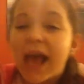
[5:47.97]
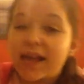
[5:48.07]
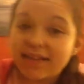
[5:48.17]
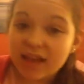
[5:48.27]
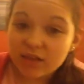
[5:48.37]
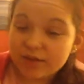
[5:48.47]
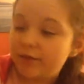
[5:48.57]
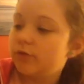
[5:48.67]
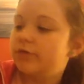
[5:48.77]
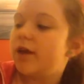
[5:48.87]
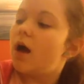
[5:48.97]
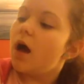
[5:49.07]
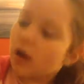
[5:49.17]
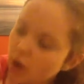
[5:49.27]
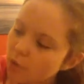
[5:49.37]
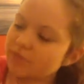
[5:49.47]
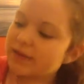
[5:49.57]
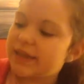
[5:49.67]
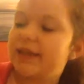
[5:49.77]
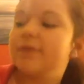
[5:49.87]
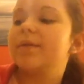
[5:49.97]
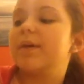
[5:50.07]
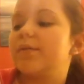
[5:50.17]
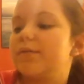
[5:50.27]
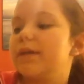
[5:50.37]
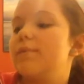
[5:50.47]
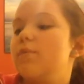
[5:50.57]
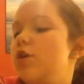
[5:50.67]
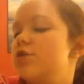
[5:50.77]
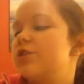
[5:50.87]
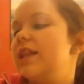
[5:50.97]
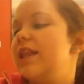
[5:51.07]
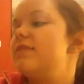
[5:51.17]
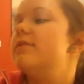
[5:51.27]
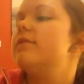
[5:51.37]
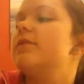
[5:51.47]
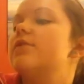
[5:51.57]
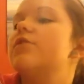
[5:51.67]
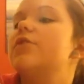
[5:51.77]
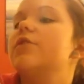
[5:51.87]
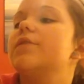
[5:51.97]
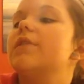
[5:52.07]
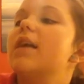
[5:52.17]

Essentials Comforting cream wash cleanses and soothes,